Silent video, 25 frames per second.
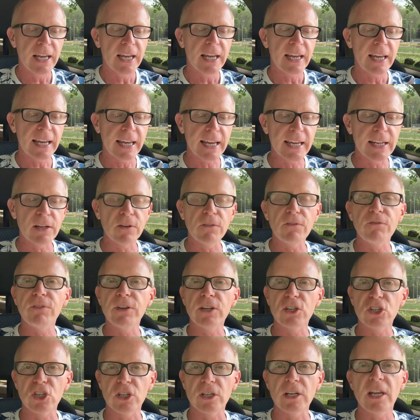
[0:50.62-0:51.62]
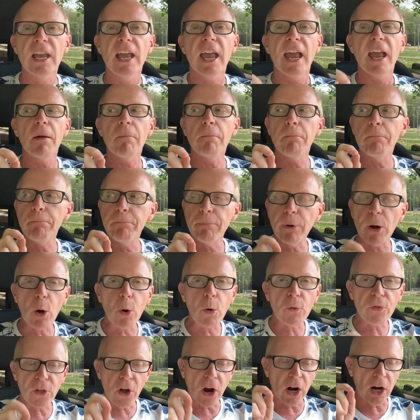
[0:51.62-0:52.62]
in a vision, and
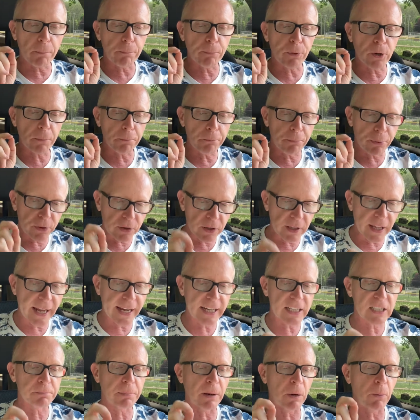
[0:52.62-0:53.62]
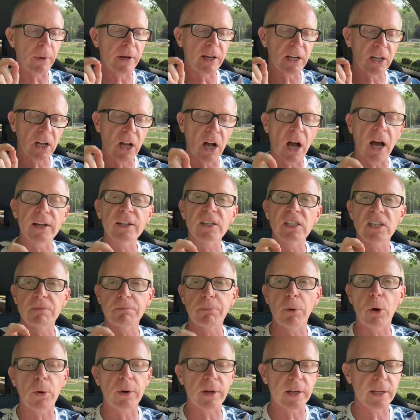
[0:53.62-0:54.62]
both are perplexed by what God has
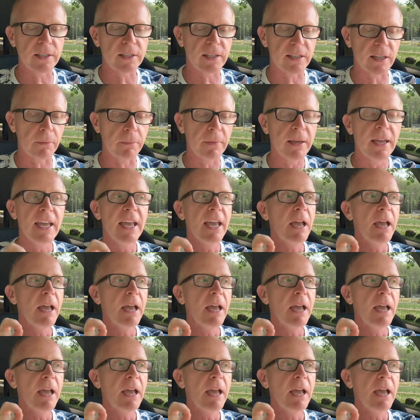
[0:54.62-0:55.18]
spoken to them,